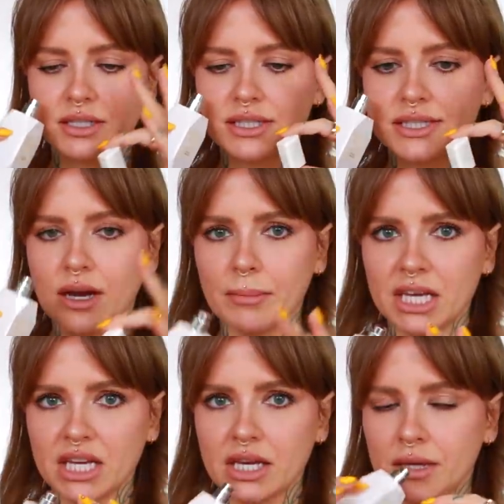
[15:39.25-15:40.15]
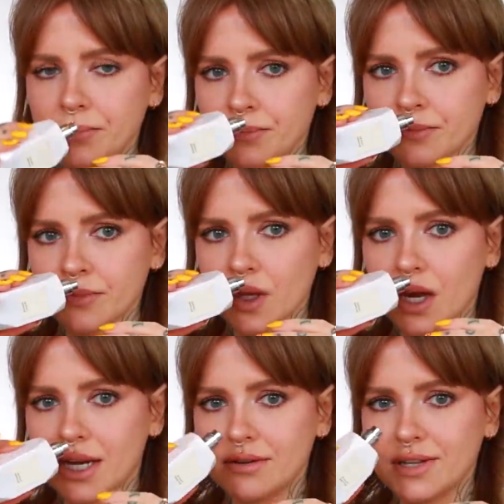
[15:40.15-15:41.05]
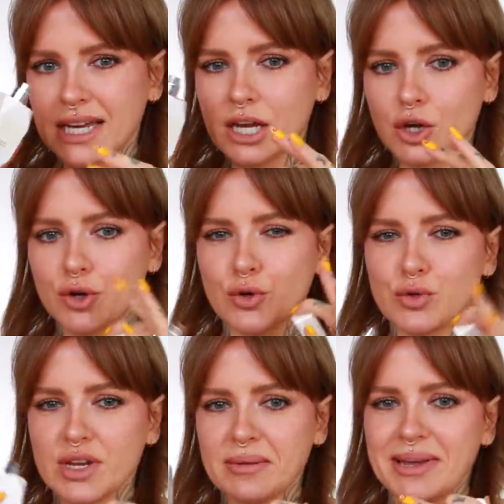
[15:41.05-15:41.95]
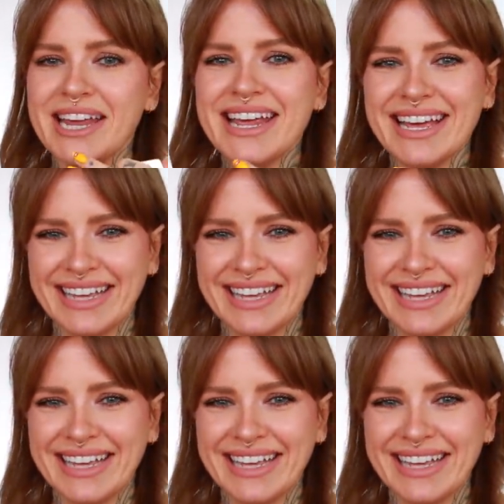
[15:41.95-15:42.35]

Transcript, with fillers: yummy, kind of like creamy,